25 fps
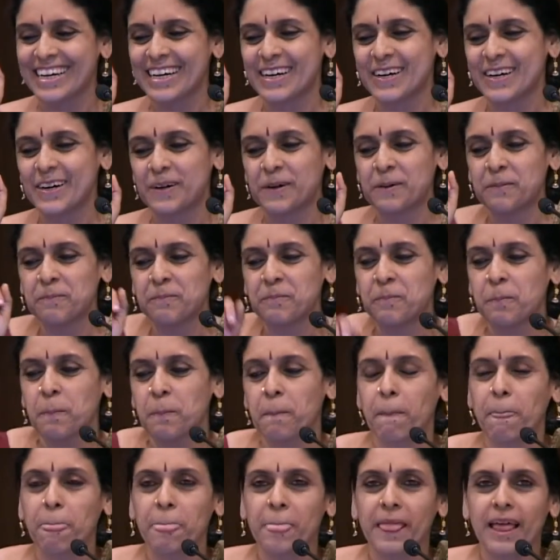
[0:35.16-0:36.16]
um,
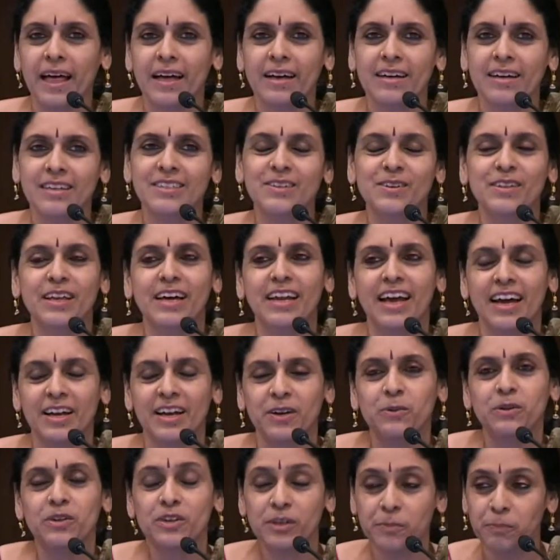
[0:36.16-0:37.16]
so that I
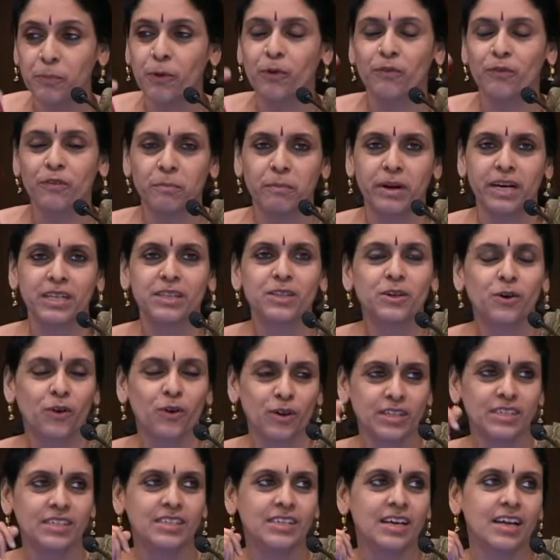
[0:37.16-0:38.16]
don't trip over my
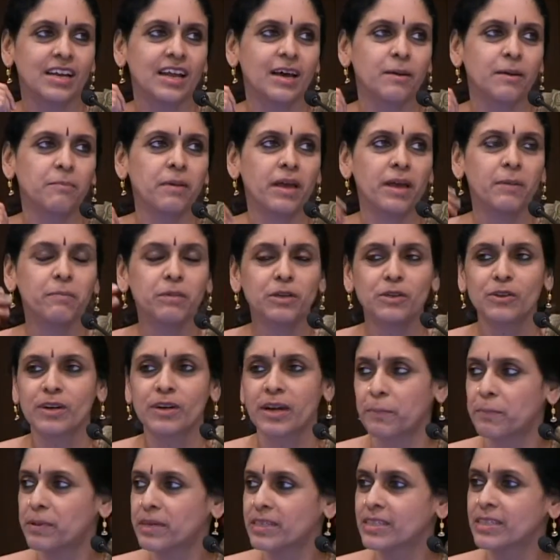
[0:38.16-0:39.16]
thoughts and I'm able to
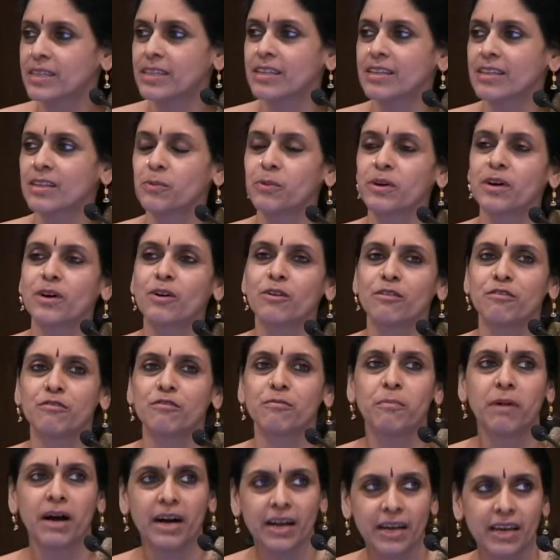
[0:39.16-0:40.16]
represent the work
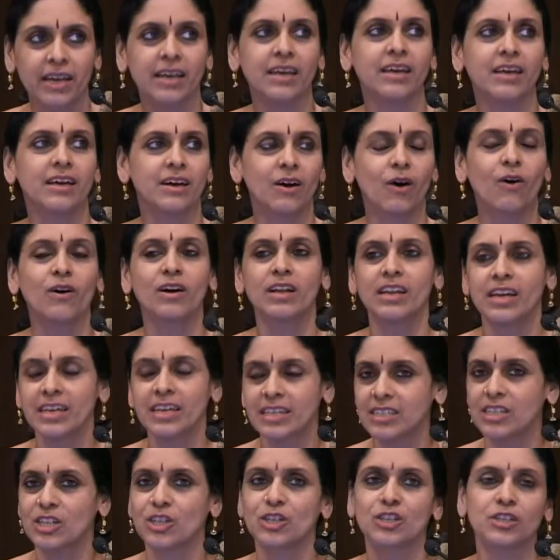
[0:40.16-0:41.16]
of my
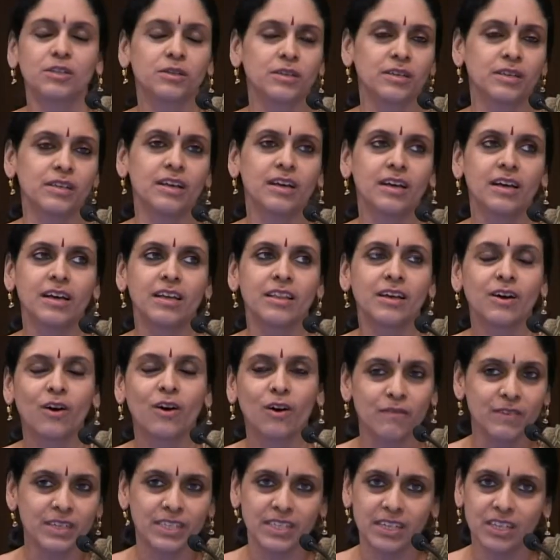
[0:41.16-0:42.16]
organization, the
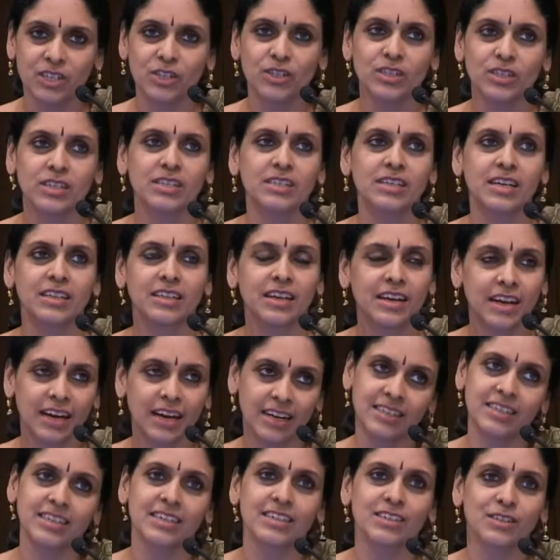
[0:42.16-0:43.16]
conversations and the
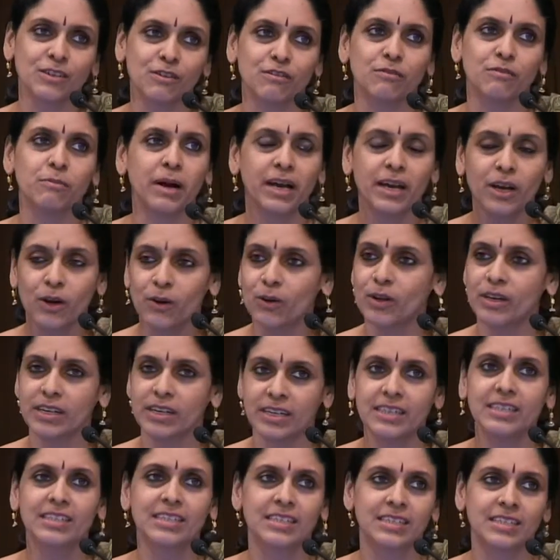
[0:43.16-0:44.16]
writings of my
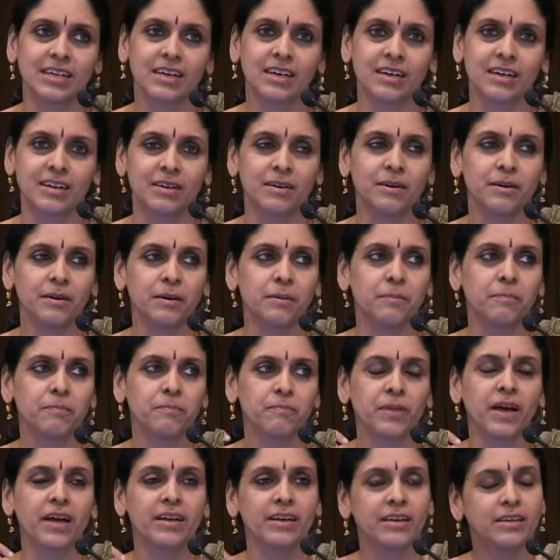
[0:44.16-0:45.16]
colleagues, uh,
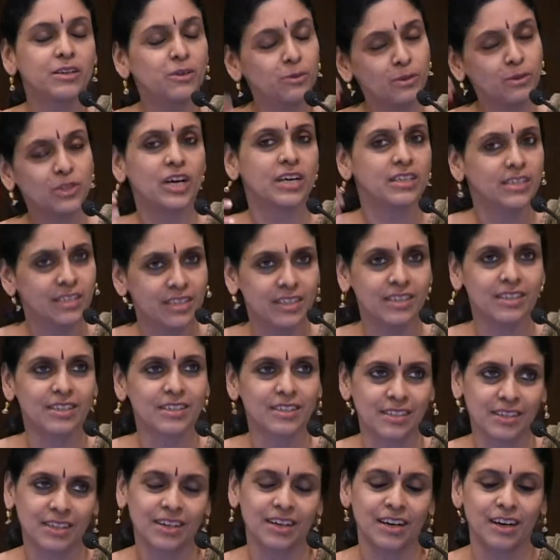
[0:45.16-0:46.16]
and do
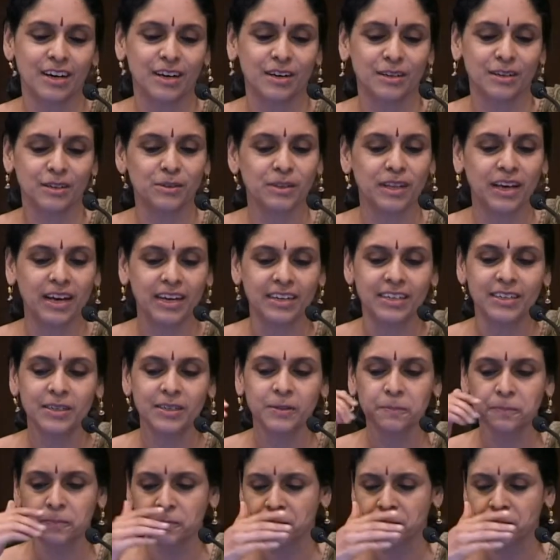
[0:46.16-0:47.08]
justice uh, to that.